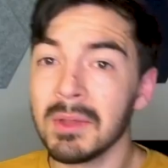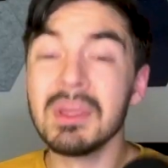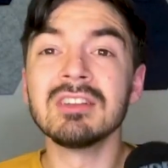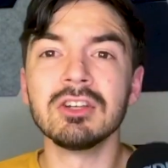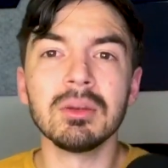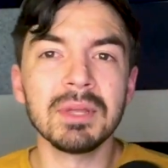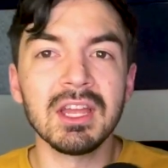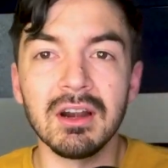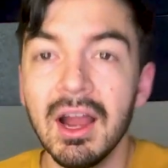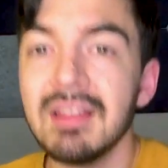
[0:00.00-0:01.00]
Because you're a
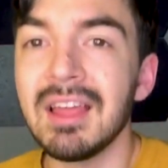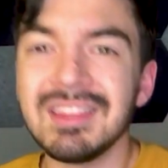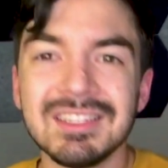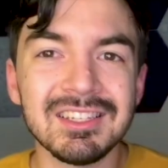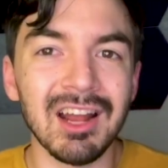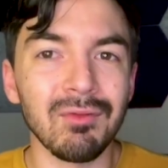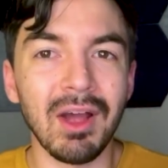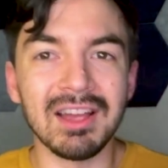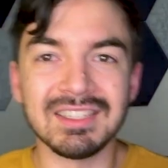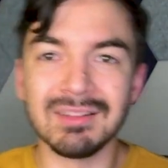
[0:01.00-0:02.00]
beginner. And this is kind of
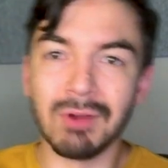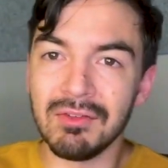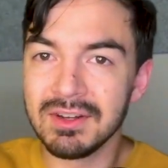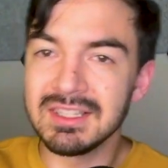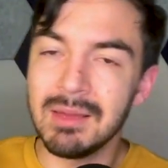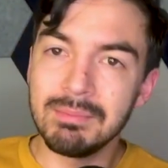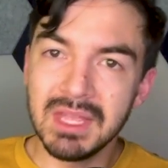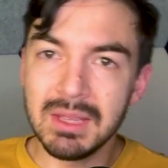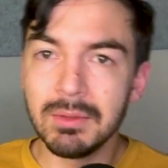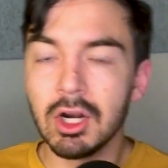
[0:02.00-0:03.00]
why I said reference that
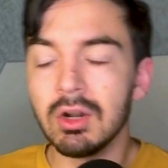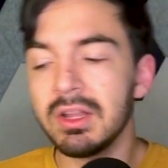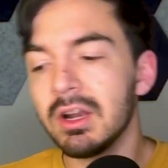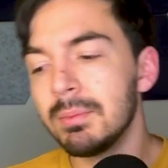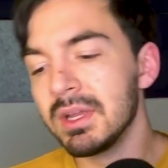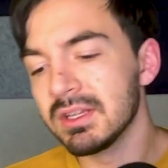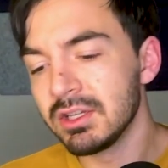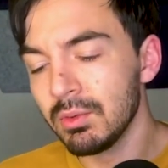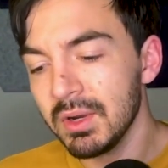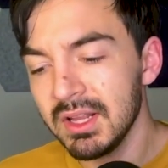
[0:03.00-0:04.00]
meme earlier, because
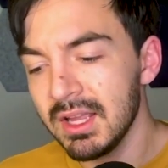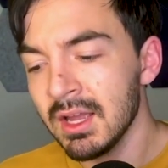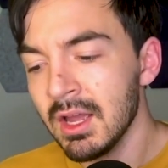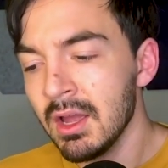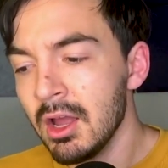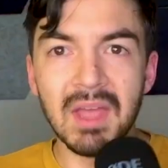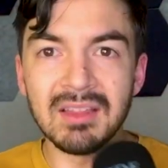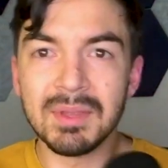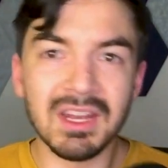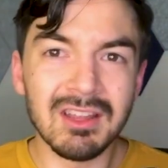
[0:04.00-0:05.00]
you're really, at the
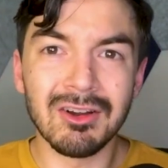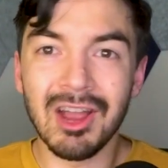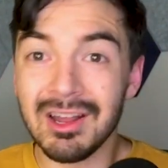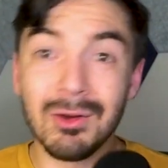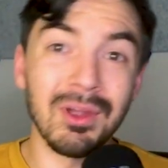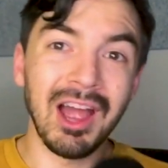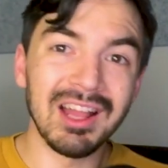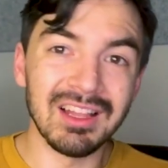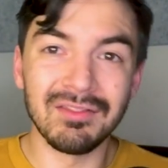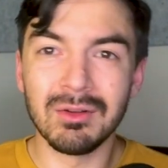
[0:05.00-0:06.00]
beginning, you're kind of going high
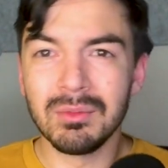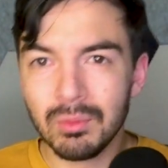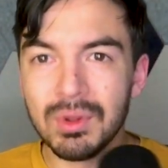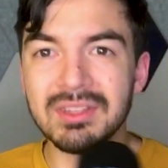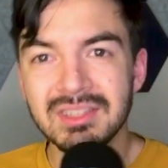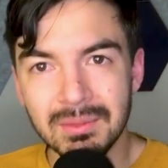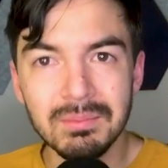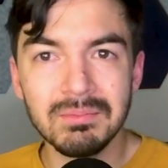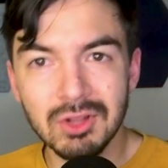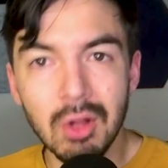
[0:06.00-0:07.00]
level with some
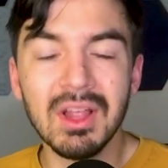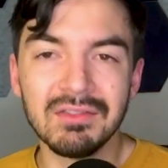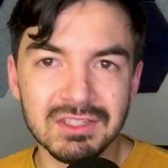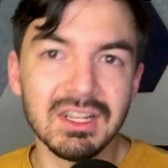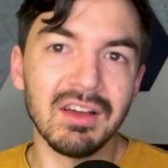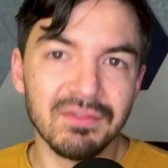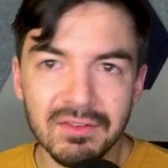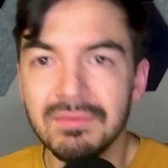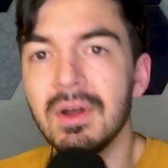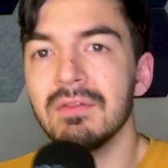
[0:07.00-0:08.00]
low-level stuff
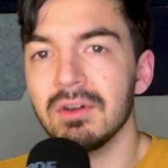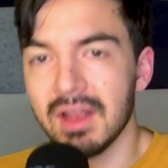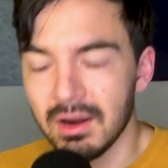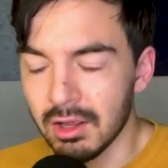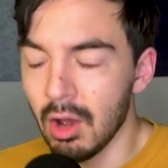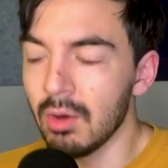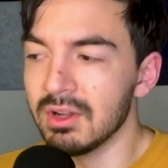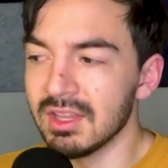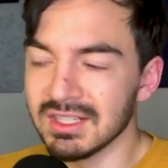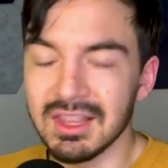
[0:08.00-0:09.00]
of learning how to code
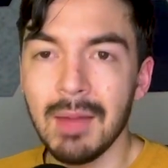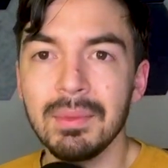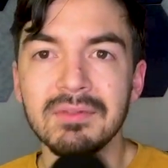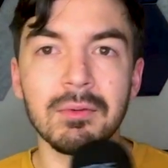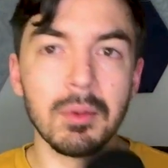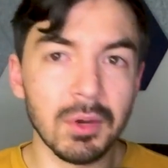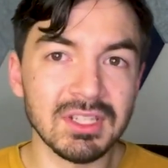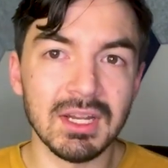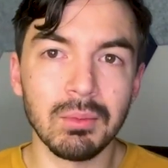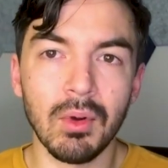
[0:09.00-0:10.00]
and things like that. But from a book
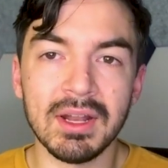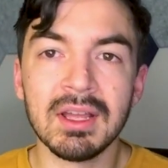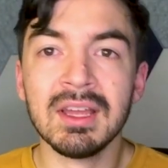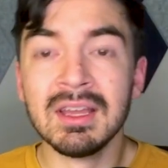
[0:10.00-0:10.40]
standpoint,